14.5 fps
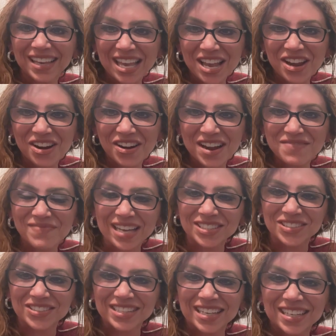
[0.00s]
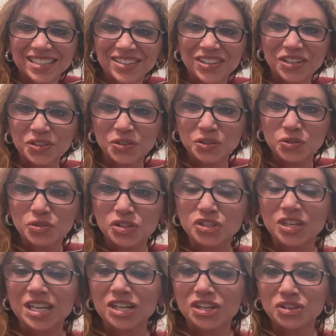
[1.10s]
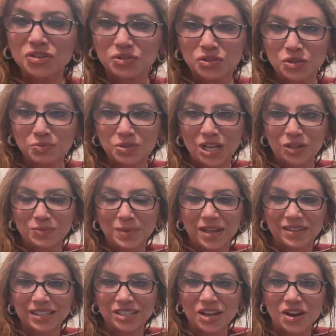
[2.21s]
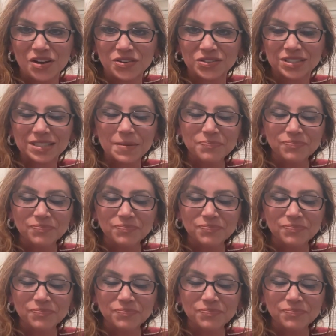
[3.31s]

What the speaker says: here, Masters in Clinical Nutrition, YouTube channel Molly Knows.